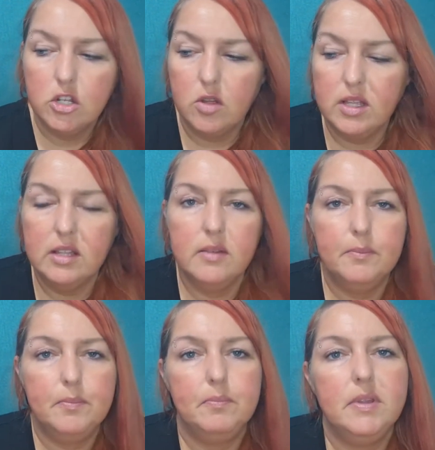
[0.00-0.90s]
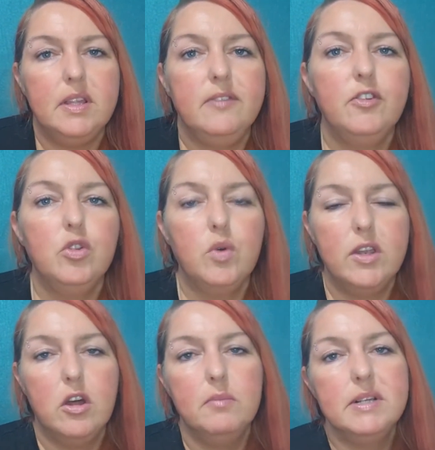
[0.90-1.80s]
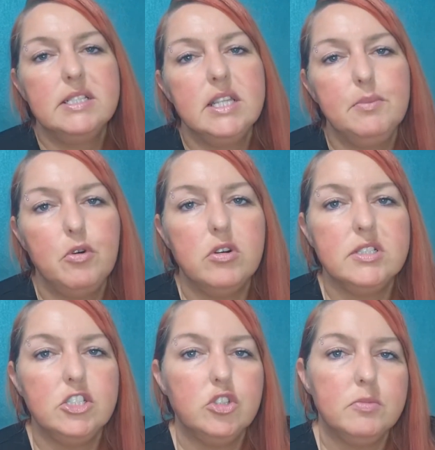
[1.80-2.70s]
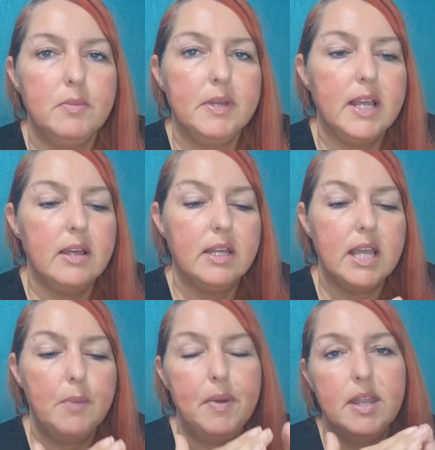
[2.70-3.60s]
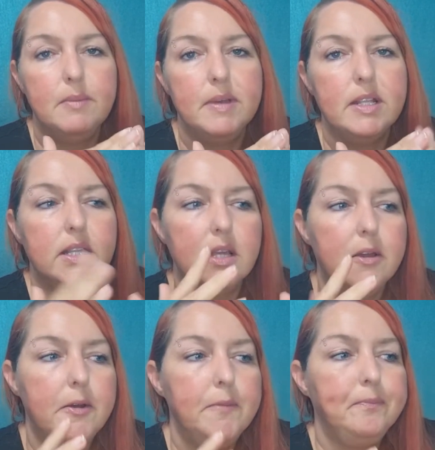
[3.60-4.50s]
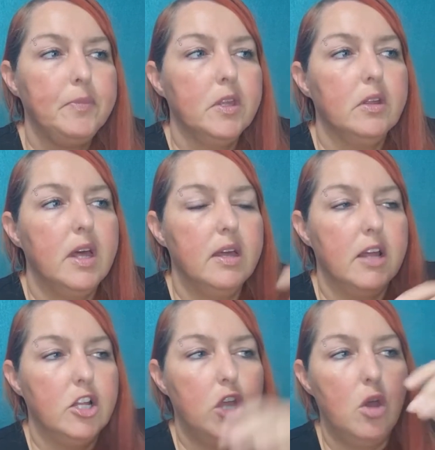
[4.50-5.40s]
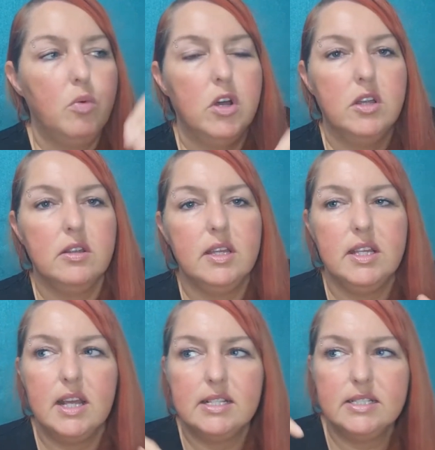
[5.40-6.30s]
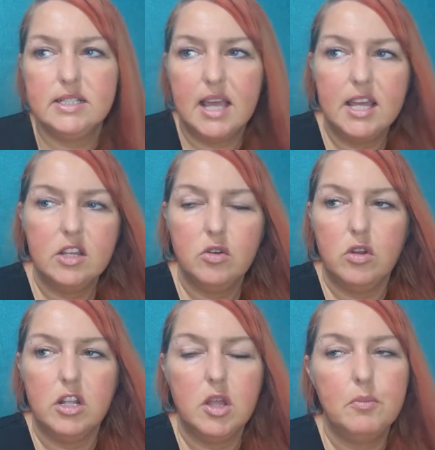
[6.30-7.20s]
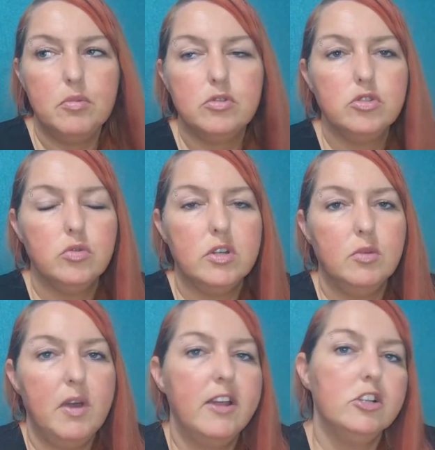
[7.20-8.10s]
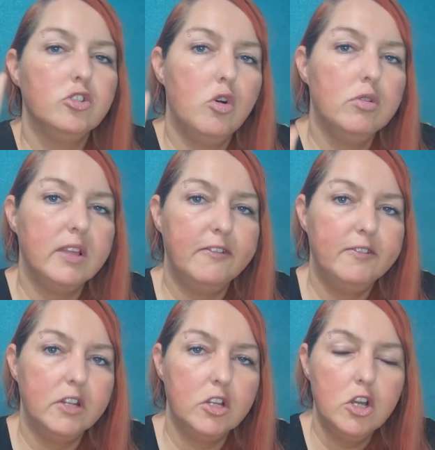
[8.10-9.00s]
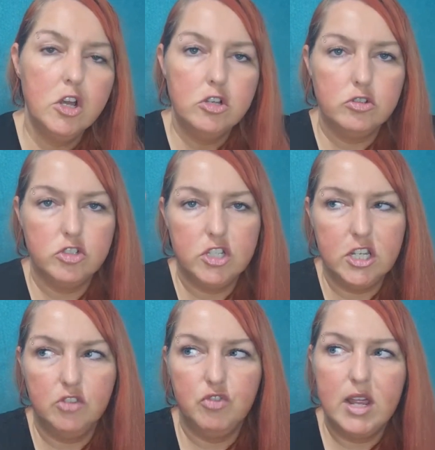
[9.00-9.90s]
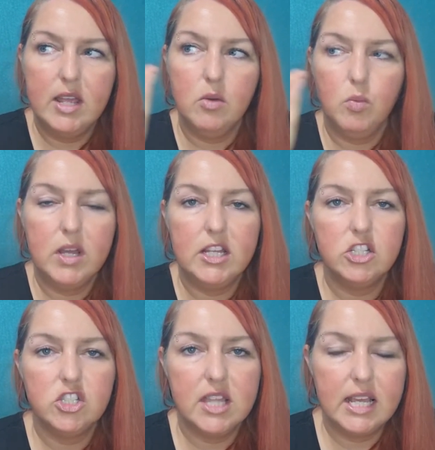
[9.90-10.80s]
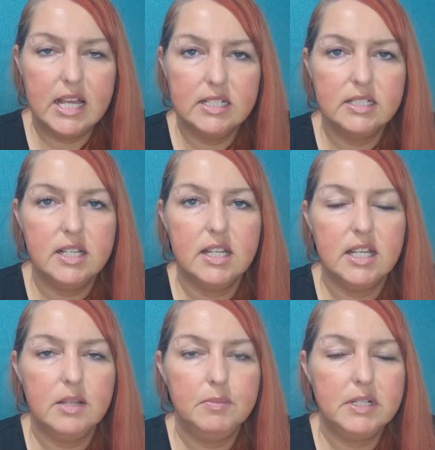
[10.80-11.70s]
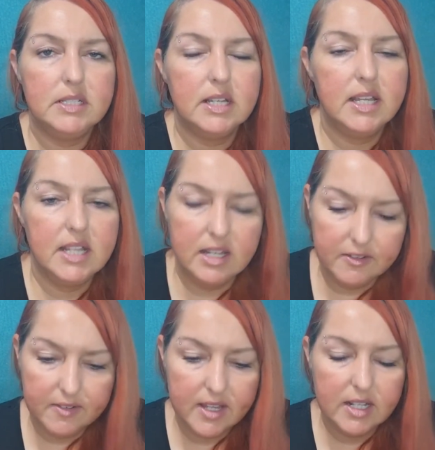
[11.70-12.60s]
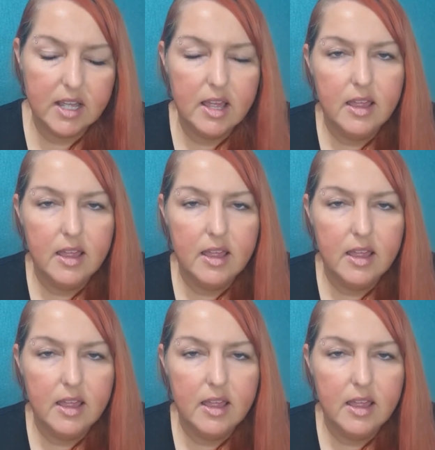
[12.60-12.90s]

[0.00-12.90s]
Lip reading: Now, even though in her mystery boxes you'll maybe get like a pyramid, a tower, like a stick or a tumblestone or what, and it's all different, so she can write what each thing is and it can be easily identified.